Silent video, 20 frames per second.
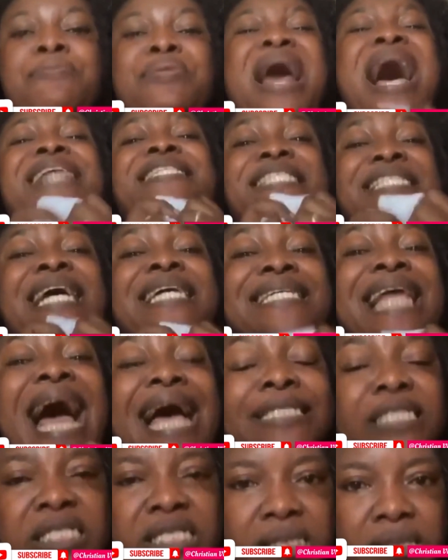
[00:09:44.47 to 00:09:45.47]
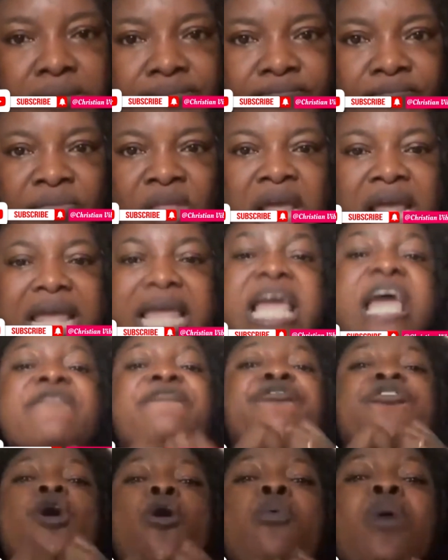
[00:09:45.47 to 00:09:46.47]
President,
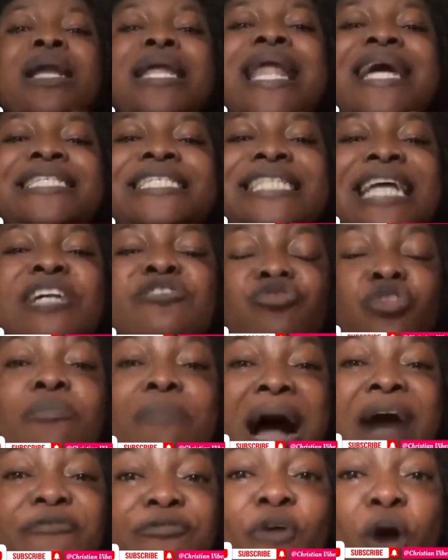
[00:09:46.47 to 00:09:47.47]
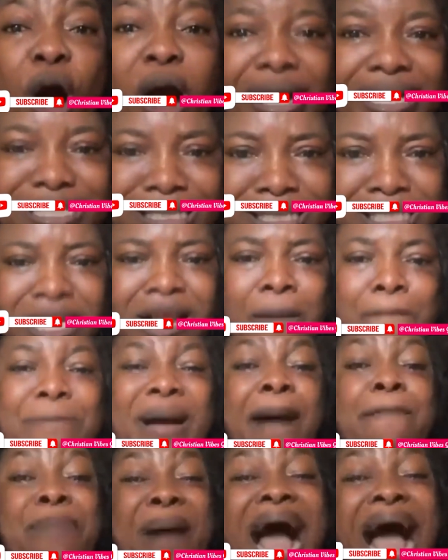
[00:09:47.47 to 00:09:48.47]
if you will listen to my voice,
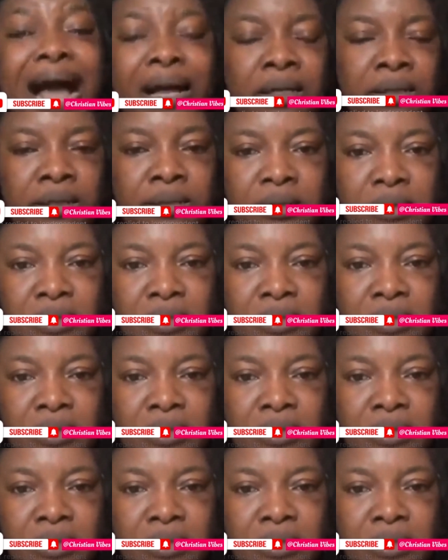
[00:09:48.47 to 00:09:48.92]
Papa,